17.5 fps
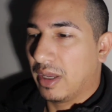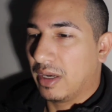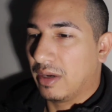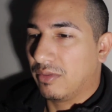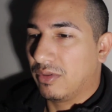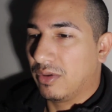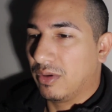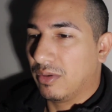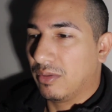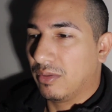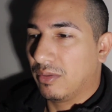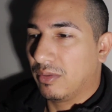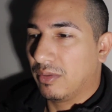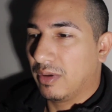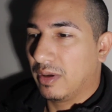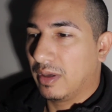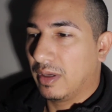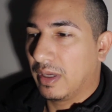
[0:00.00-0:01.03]
and if
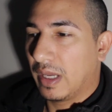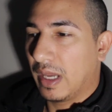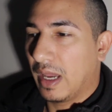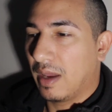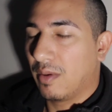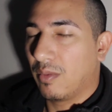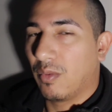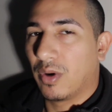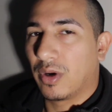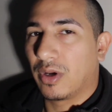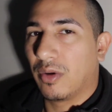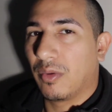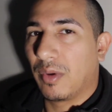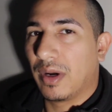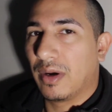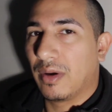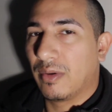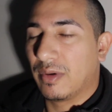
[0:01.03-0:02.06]
you can't work your
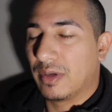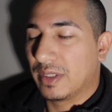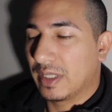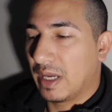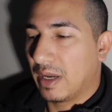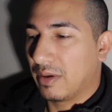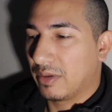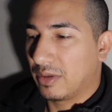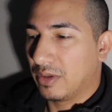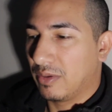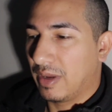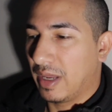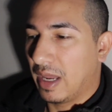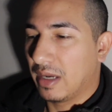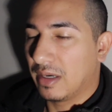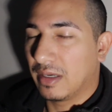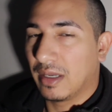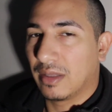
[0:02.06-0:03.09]
way to north-south, you
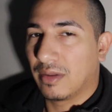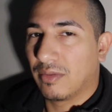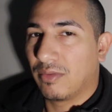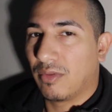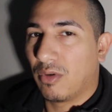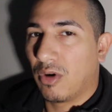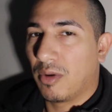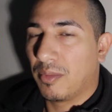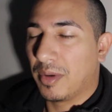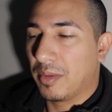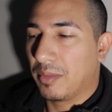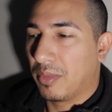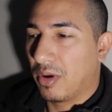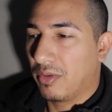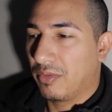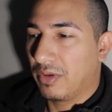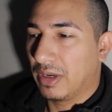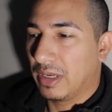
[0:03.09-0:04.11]
can't get the forearm in
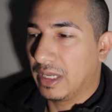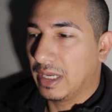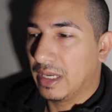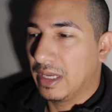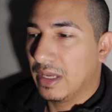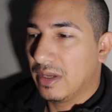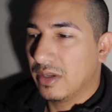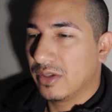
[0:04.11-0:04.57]
perfectly,